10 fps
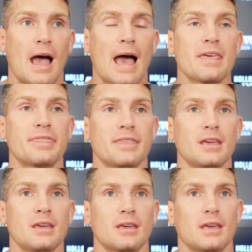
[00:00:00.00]
I
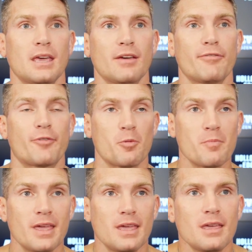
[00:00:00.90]
think for
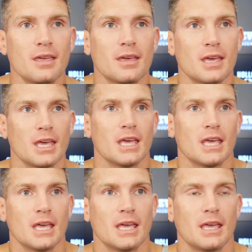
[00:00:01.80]
me,
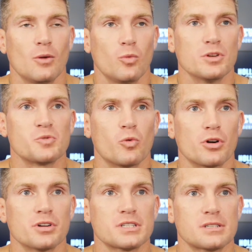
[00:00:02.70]
it was
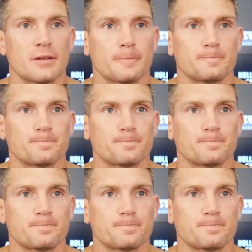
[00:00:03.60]
worse